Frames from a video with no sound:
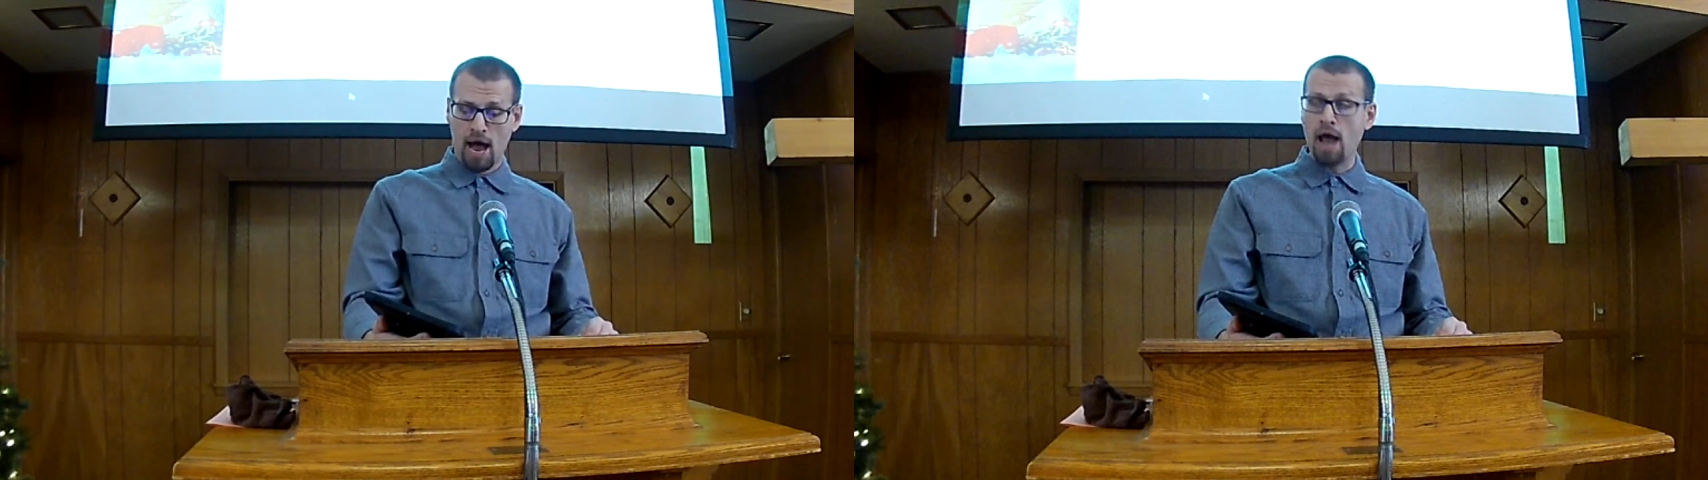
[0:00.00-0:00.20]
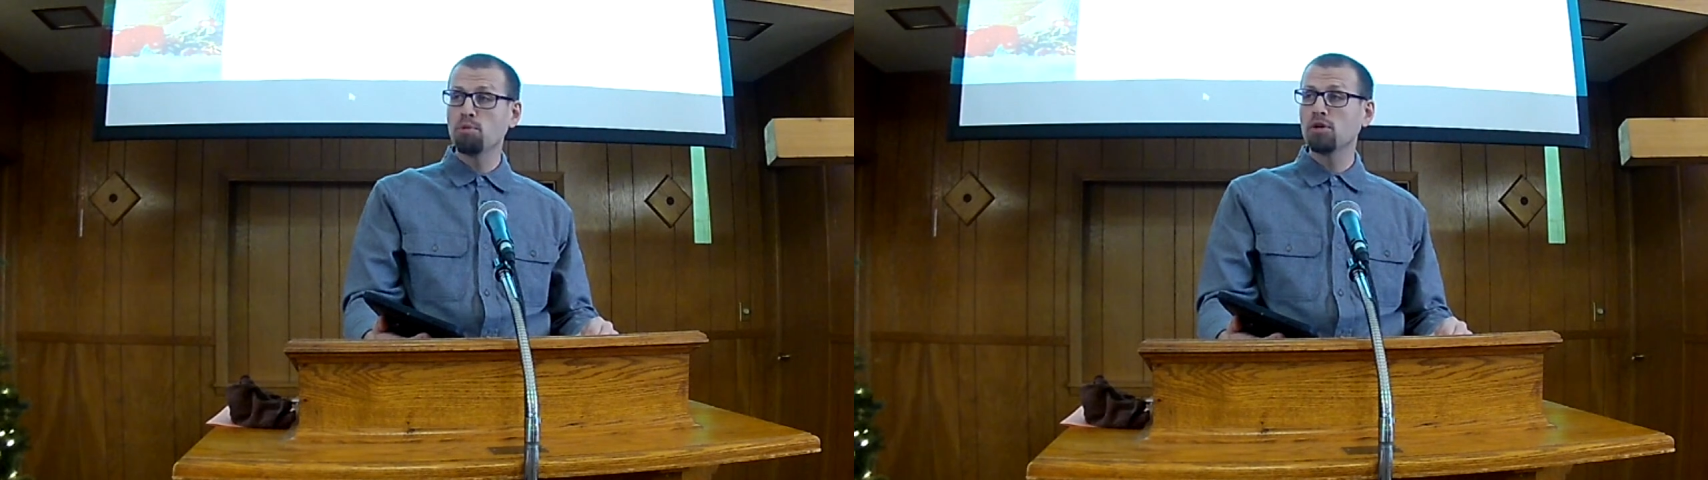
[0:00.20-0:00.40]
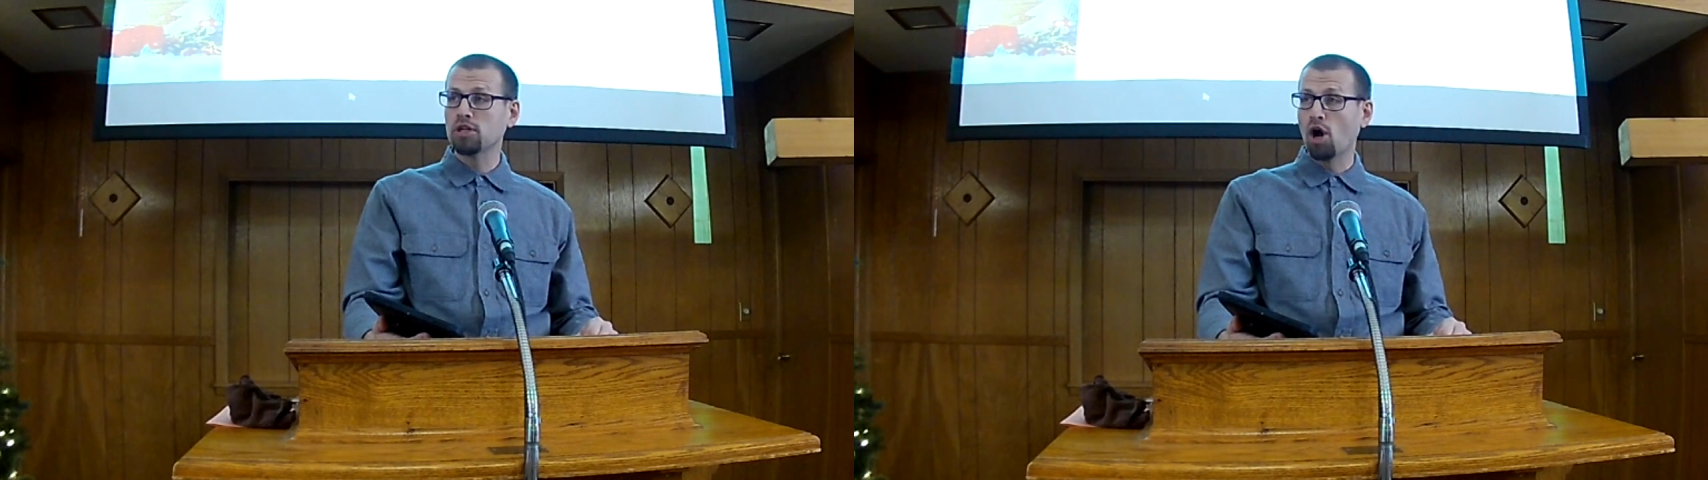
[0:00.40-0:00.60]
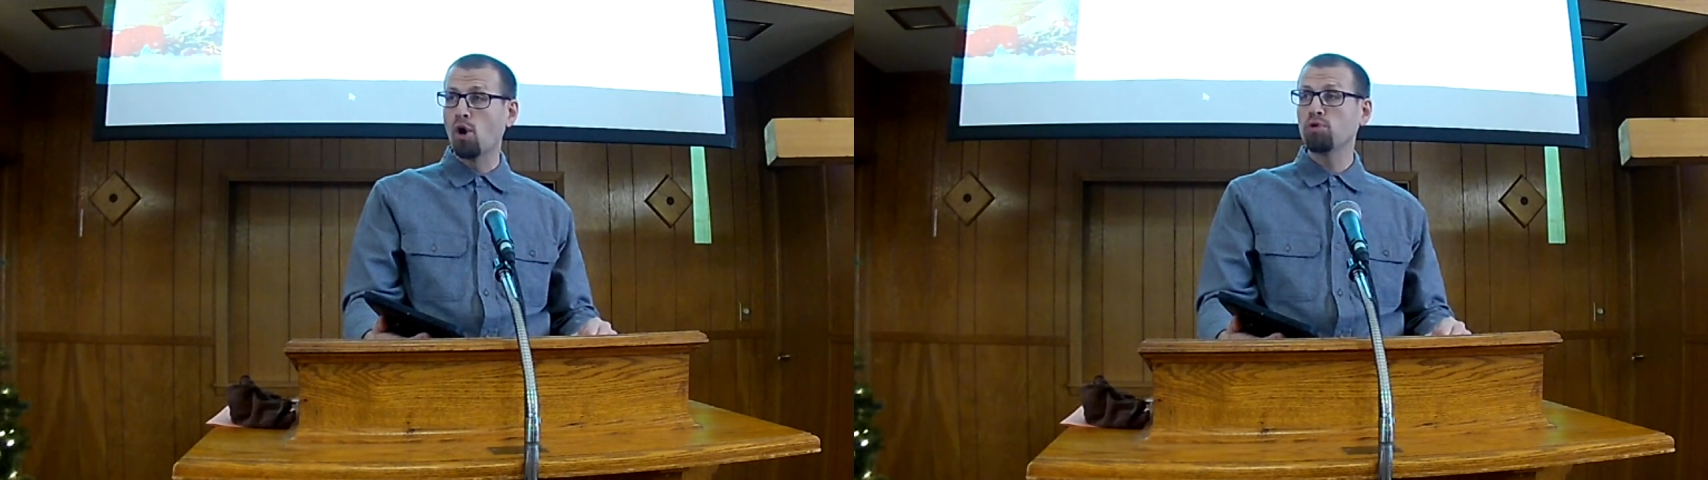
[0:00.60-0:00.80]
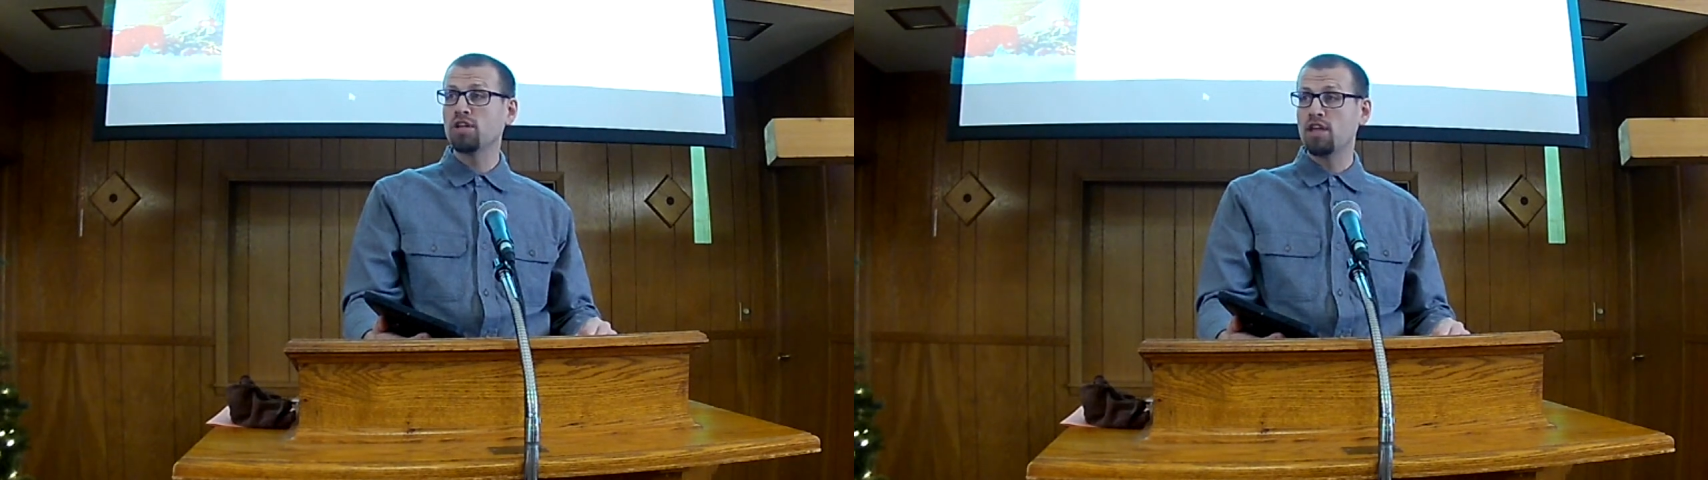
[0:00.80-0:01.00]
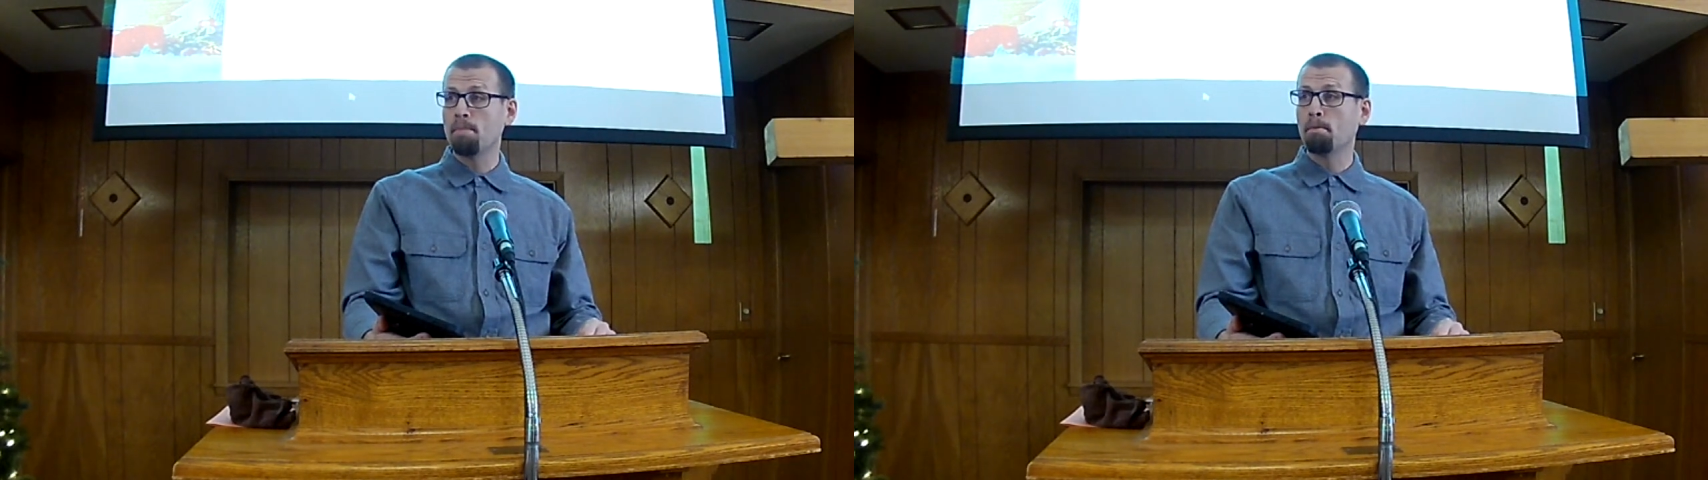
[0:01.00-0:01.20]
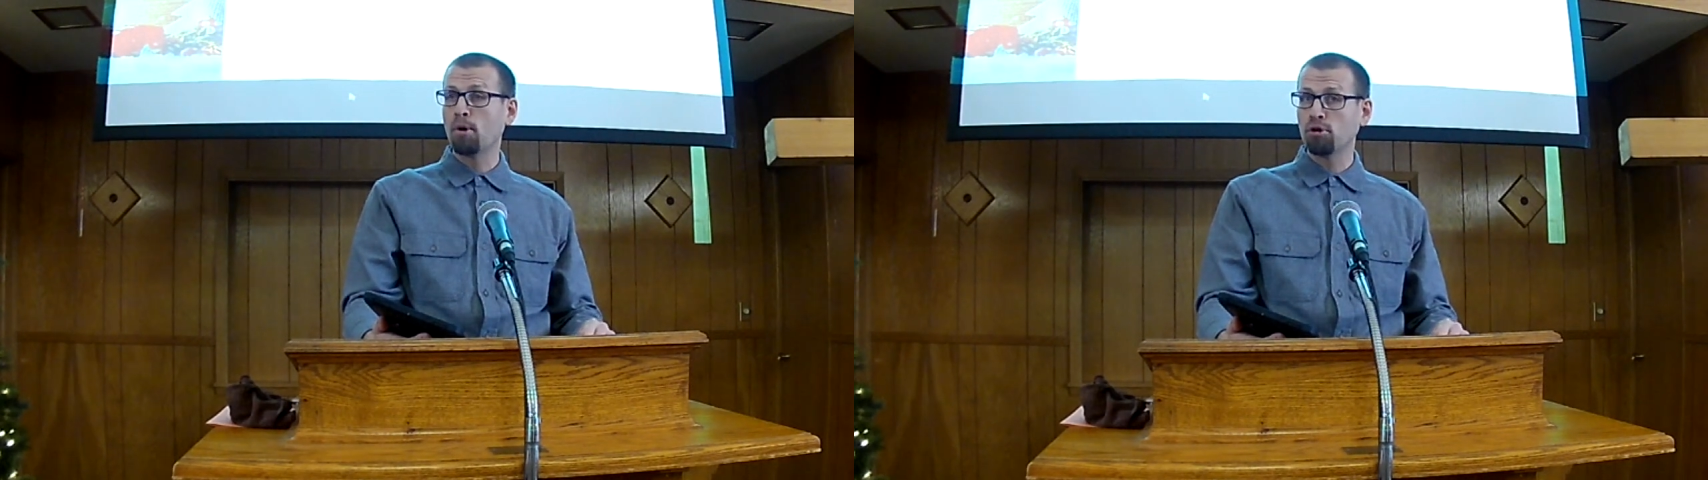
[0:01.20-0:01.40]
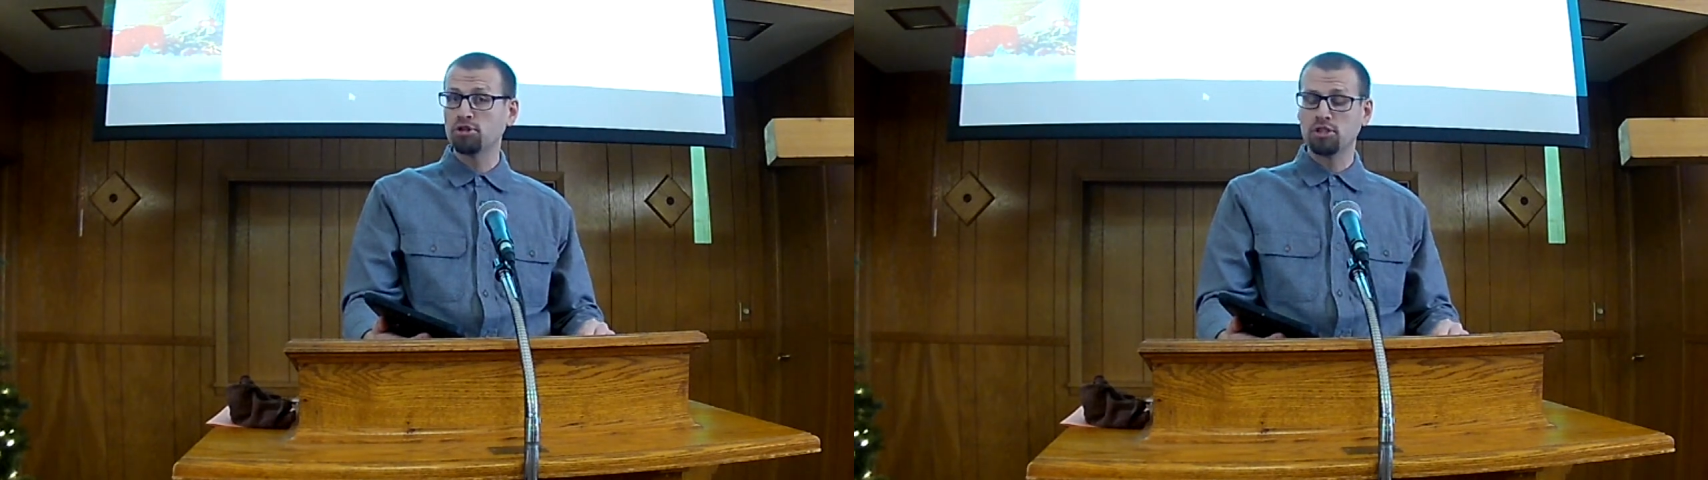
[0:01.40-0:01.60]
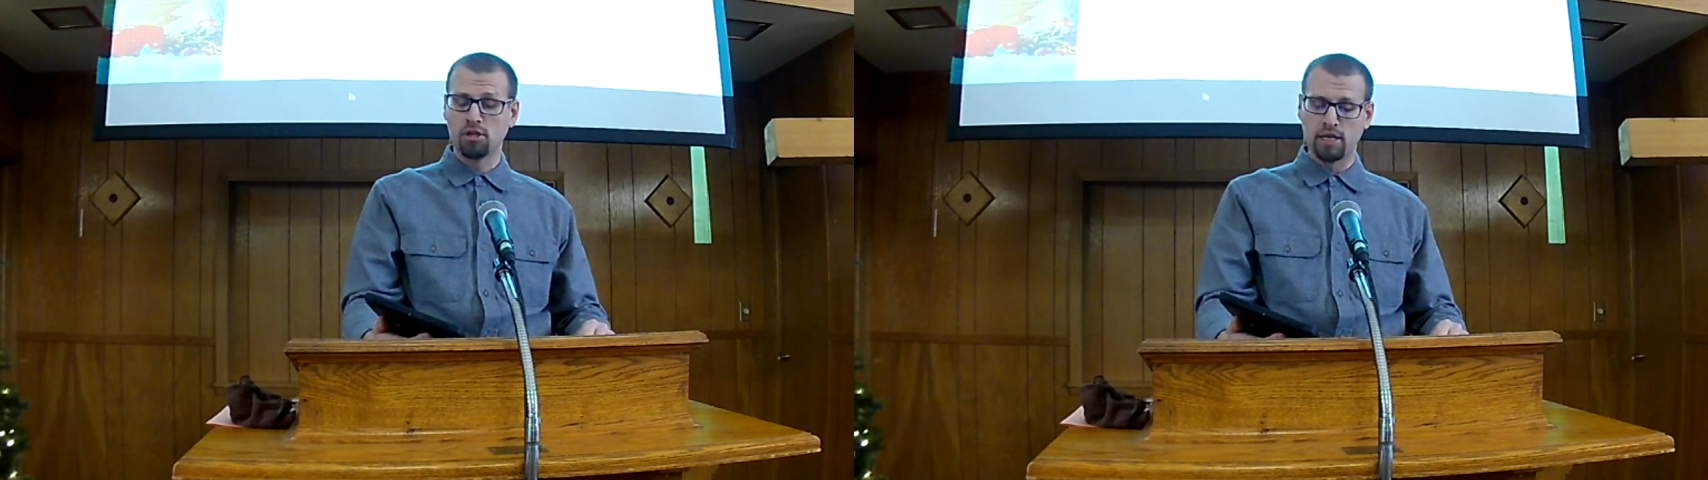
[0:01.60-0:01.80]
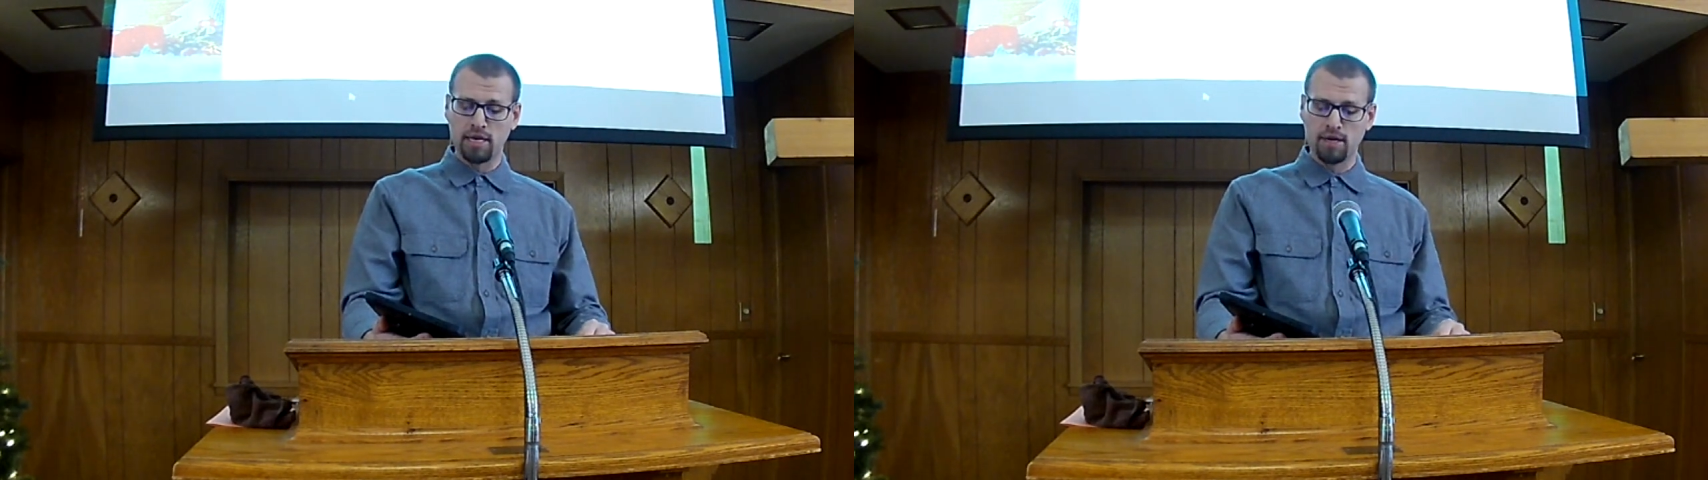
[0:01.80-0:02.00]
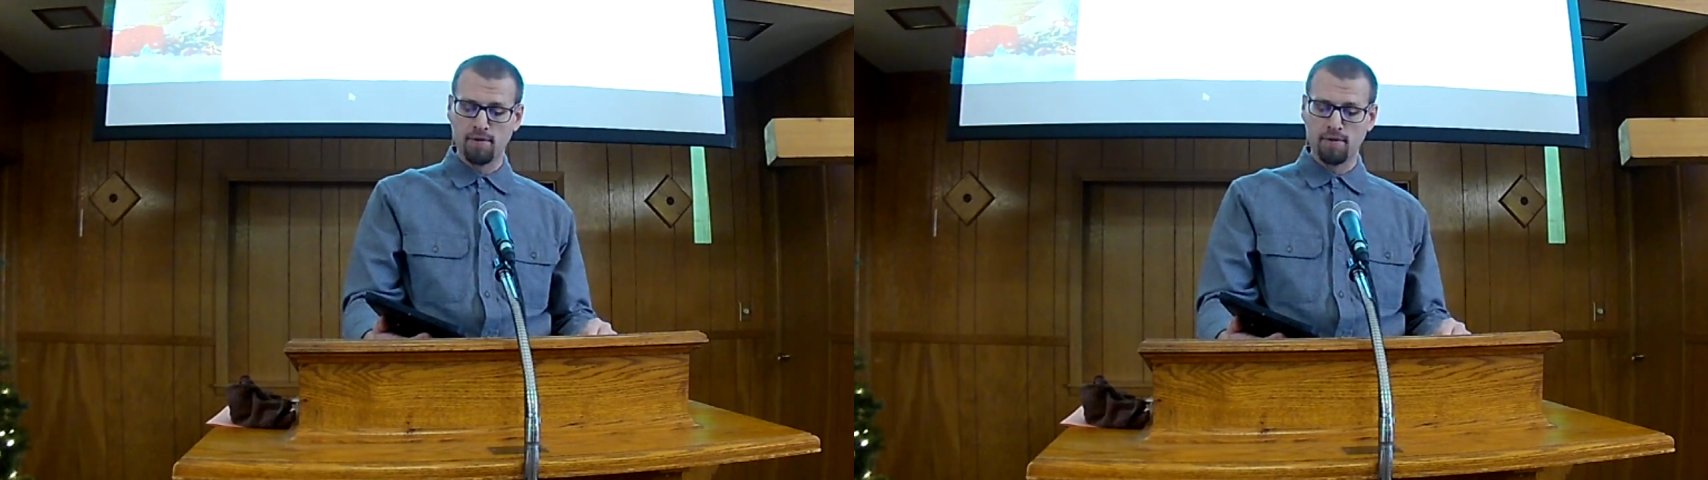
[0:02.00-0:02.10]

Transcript: I will go to them personally